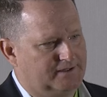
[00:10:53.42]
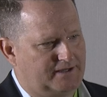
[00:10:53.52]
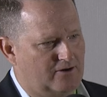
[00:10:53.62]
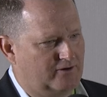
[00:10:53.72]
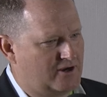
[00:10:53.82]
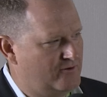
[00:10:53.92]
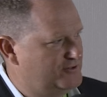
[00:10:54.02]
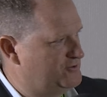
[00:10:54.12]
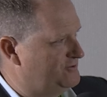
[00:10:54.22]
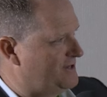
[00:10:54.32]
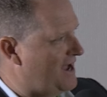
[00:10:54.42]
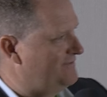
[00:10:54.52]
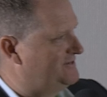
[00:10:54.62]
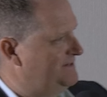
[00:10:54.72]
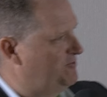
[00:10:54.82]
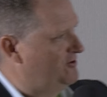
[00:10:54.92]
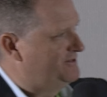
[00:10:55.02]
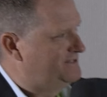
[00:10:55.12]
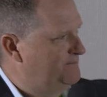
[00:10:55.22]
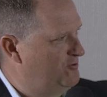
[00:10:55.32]
Gary, as you dive deeper
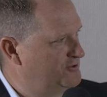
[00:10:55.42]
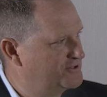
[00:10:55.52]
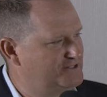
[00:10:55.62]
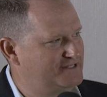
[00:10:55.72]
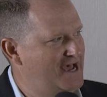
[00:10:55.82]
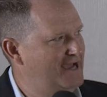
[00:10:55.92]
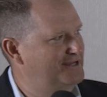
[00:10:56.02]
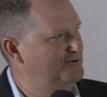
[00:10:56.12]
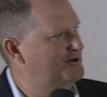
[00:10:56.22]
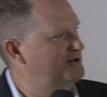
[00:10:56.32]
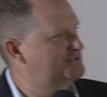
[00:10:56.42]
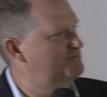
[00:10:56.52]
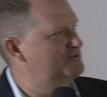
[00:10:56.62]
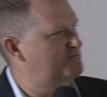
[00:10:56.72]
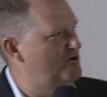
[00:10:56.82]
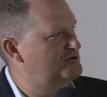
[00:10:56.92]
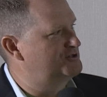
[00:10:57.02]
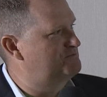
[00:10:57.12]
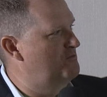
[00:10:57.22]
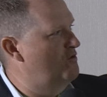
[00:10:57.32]
and deeper into the stack and your customers
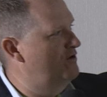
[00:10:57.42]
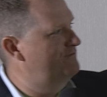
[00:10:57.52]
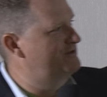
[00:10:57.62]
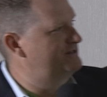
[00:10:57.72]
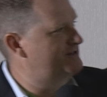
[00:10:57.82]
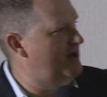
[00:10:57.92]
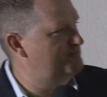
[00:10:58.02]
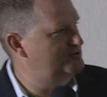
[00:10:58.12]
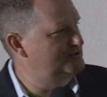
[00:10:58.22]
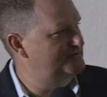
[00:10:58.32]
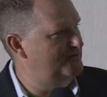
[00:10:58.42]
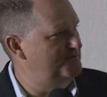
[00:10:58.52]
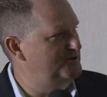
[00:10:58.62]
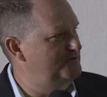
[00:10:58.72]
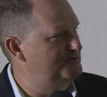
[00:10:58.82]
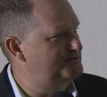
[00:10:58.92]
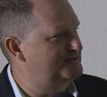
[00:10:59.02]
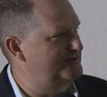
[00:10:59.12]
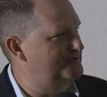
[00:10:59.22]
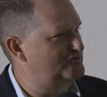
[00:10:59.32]
purchase more of these options from you as
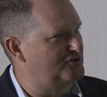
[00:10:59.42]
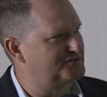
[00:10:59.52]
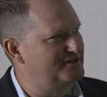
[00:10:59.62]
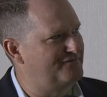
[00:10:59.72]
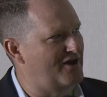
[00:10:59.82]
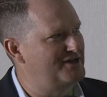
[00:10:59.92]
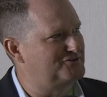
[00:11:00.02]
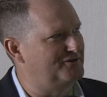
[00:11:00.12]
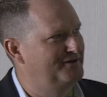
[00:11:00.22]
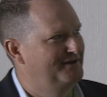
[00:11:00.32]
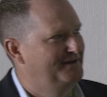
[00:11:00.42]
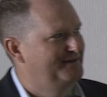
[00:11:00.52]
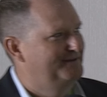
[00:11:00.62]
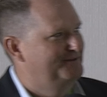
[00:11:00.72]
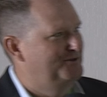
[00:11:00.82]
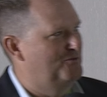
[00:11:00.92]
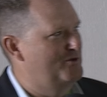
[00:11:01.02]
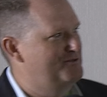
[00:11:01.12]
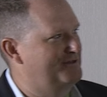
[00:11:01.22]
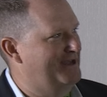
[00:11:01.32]
their trusted advisor, you know,
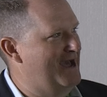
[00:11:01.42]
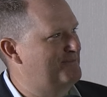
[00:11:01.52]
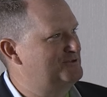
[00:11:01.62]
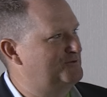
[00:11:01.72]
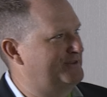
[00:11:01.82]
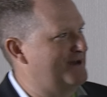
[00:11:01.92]
what do you think happens with